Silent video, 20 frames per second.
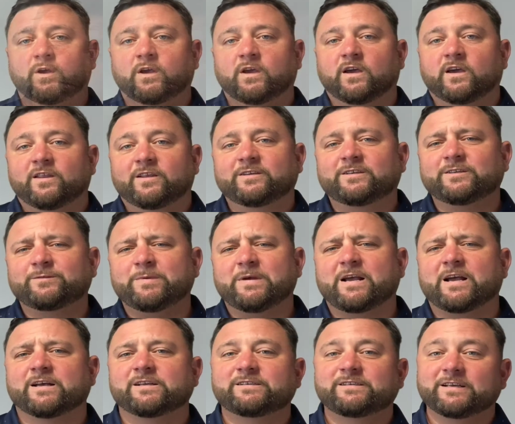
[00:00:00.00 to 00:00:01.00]
This is
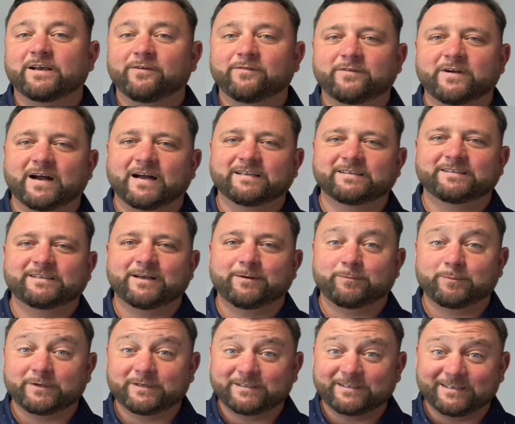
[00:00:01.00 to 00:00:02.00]
because self-concept
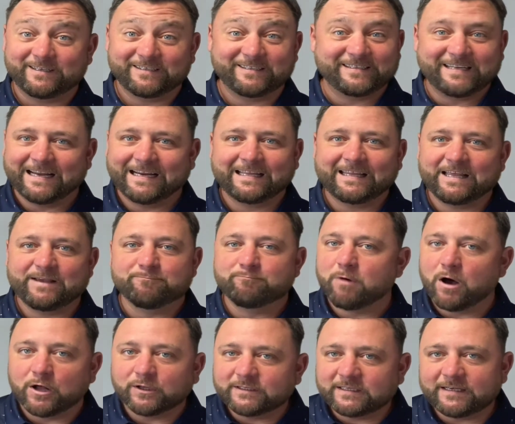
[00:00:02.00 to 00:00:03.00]
is distinctly
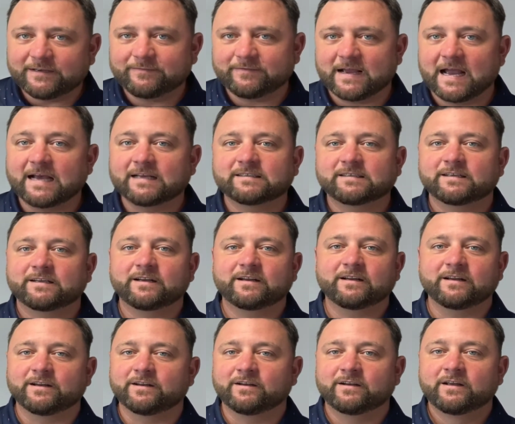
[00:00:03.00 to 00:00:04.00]
multifaceted
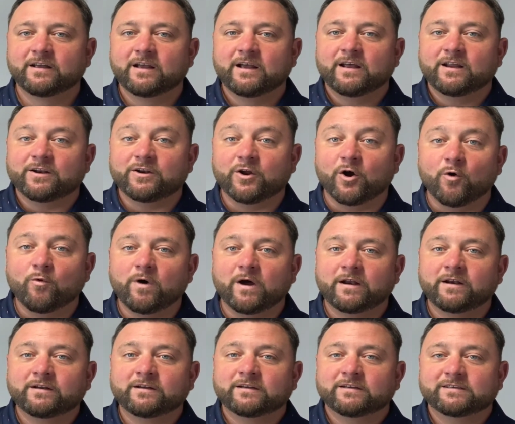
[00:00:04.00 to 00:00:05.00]
and no
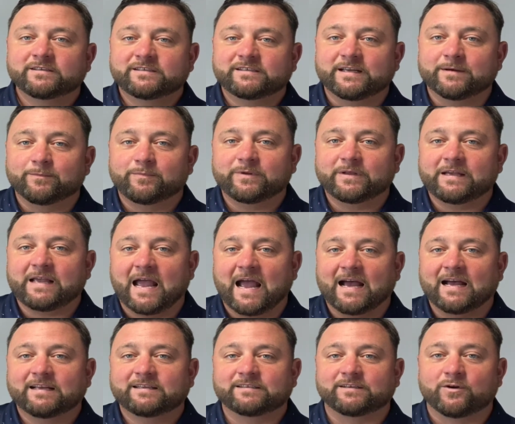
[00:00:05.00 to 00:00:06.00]
one simply
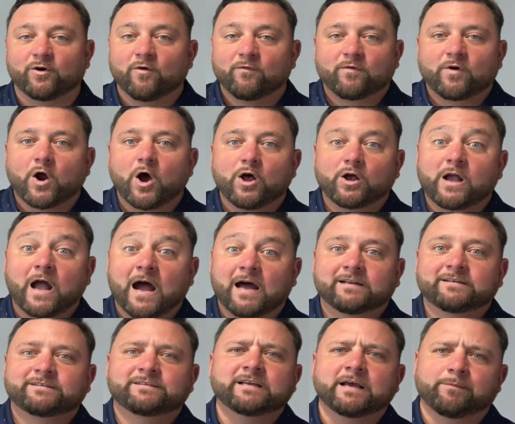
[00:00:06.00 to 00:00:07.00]
has an overall
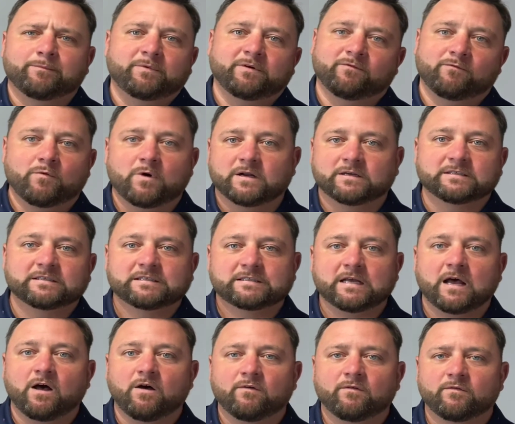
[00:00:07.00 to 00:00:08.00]
concept of
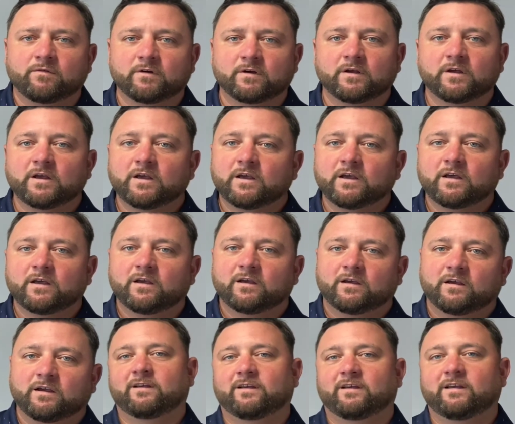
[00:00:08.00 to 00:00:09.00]
oneself.
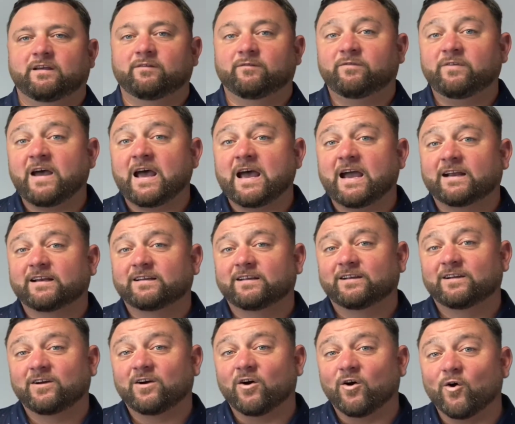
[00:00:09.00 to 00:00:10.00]
In fact,
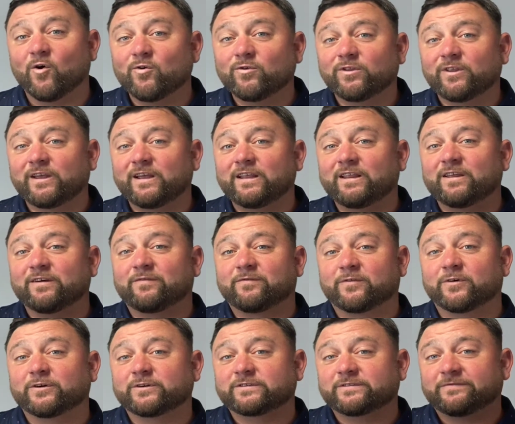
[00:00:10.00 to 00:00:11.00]
only the
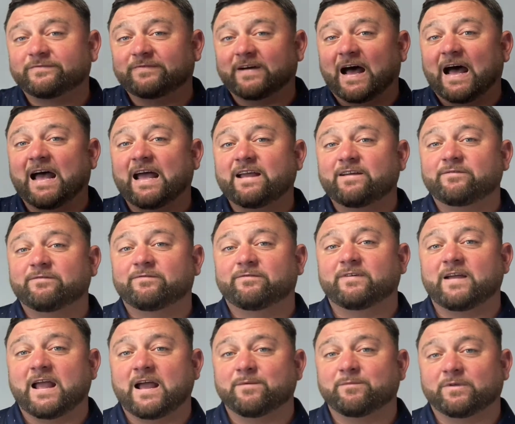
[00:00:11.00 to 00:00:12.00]
first 5
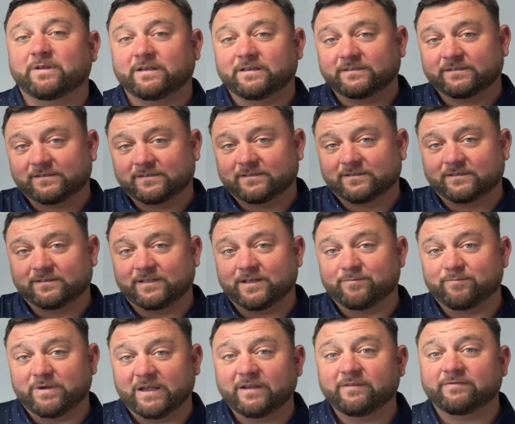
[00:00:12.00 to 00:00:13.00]
families, the
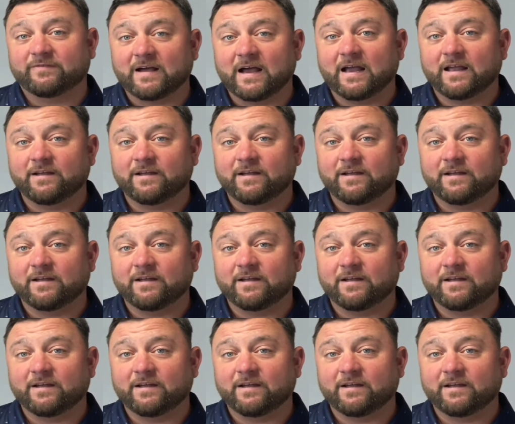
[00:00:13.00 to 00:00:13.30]
Big 5,